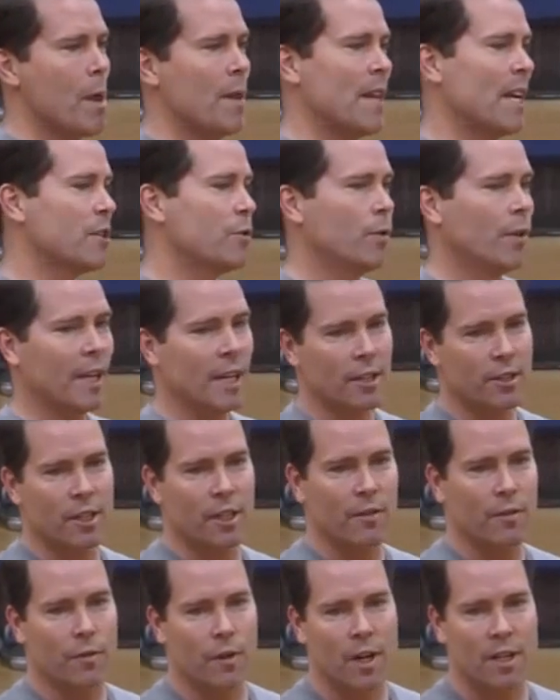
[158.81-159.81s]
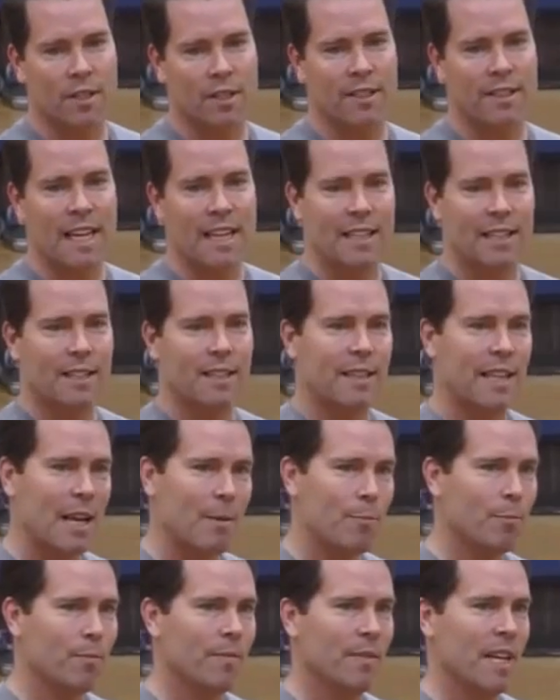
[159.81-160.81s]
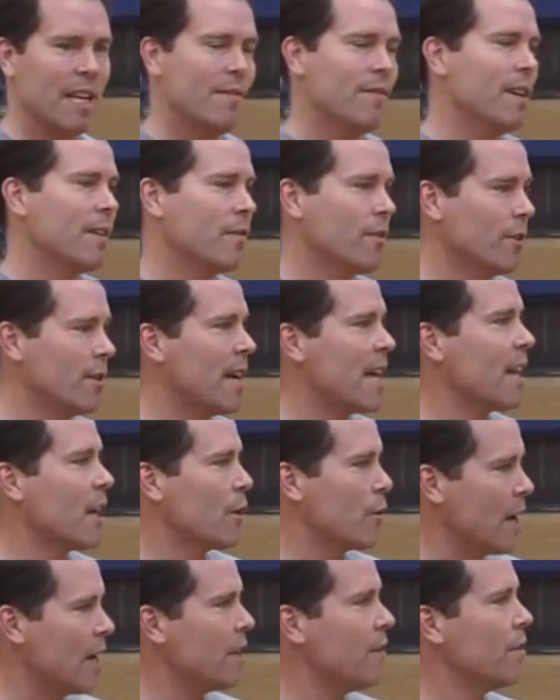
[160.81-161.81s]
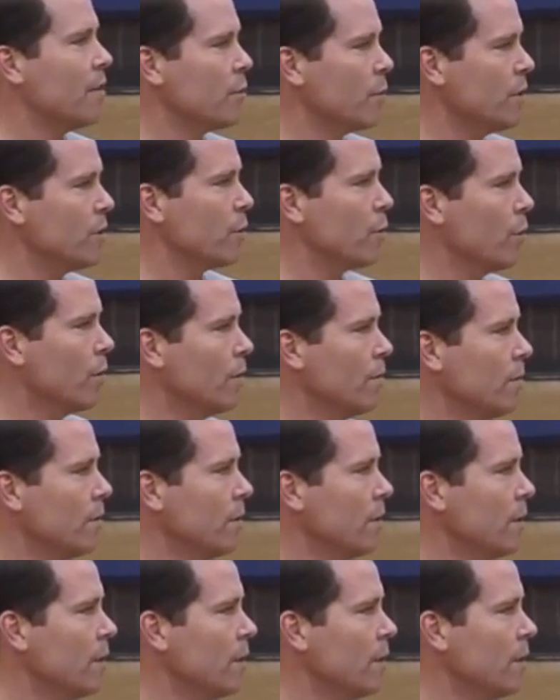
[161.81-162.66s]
and that's really interesting for us because even if they're not a great Division I school,